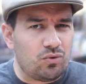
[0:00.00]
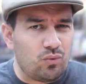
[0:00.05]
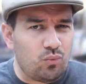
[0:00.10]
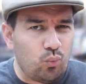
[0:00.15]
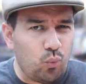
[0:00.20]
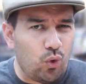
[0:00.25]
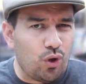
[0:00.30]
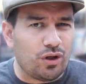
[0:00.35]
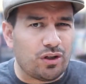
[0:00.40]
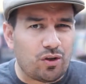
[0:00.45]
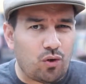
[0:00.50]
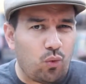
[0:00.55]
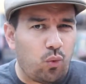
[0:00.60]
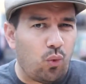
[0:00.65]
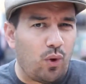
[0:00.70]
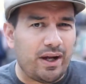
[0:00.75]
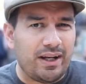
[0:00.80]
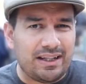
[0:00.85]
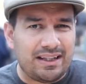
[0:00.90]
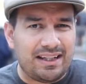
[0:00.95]
weren't
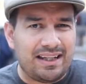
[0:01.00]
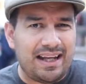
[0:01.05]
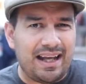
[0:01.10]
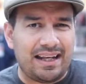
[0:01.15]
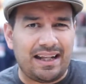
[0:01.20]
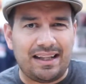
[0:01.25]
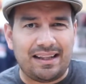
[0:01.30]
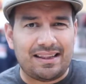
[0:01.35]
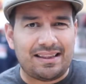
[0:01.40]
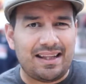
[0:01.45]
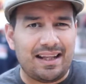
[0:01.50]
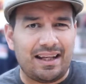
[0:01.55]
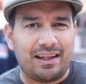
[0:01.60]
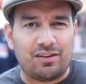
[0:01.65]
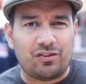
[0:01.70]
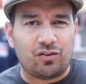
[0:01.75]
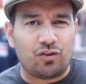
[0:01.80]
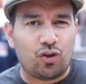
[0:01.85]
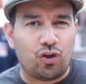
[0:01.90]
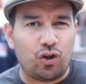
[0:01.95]
quite getting
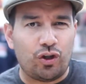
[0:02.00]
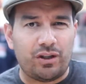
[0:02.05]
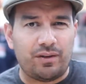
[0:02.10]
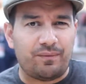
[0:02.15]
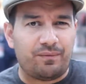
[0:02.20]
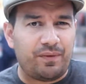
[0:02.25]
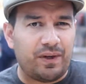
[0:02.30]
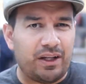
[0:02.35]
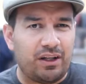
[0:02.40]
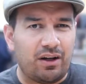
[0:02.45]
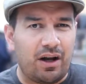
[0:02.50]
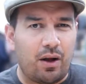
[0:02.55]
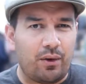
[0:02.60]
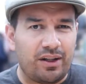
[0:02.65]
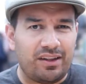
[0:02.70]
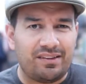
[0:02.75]
things, couldn't figure out